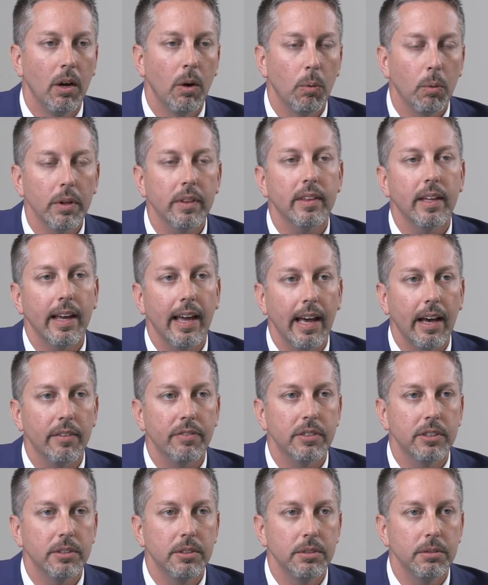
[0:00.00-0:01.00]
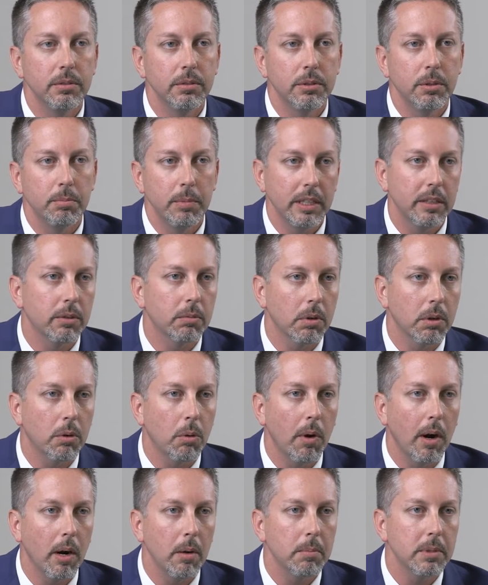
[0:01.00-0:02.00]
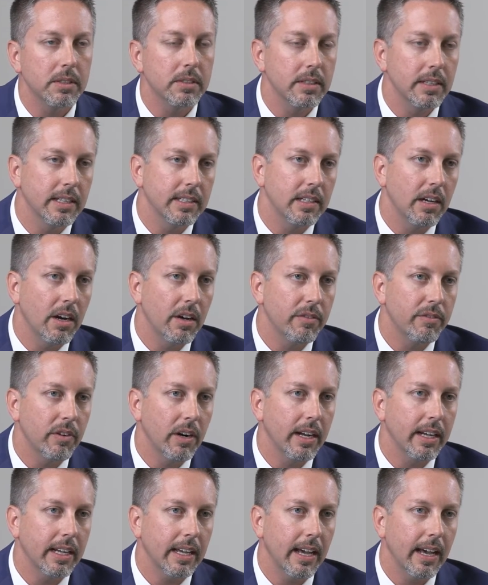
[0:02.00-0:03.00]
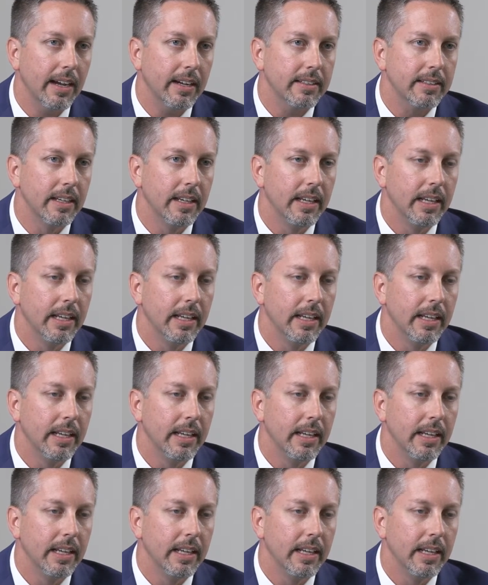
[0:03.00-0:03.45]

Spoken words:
what they have to do to meet the requirements of that Dodd-Frank Act.